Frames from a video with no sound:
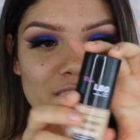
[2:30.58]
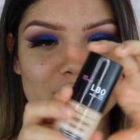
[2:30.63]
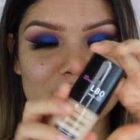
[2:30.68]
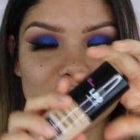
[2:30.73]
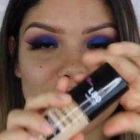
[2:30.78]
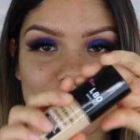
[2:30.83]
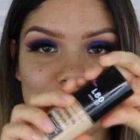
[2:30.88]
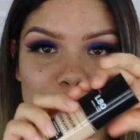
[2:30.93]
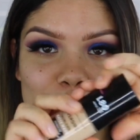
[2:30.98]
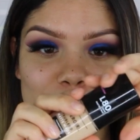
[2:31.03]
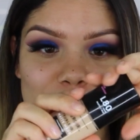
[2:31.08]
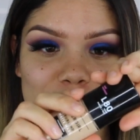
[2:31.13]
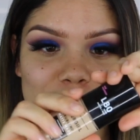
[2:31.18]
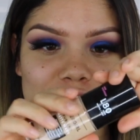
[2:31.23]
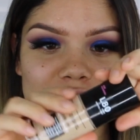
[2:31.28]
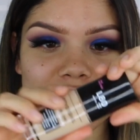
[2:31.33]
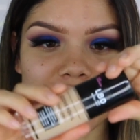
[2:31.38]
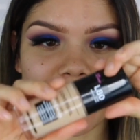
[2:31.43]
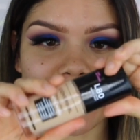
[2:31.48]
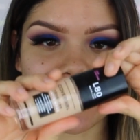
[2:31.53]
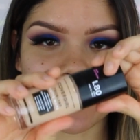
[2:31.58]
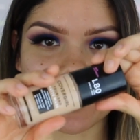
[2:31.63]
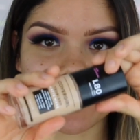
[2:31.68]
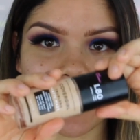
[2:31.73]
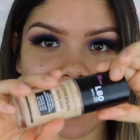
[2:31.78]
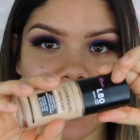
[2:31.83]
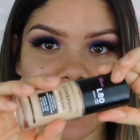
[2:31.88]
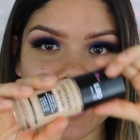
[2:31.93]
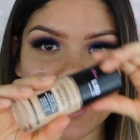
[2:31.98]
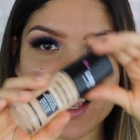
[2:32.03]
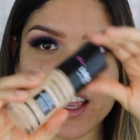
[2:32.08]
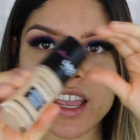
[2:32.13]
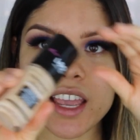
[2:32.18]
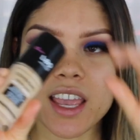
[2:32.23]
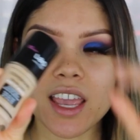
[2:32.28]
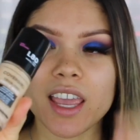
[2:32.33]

And this is what she looks like.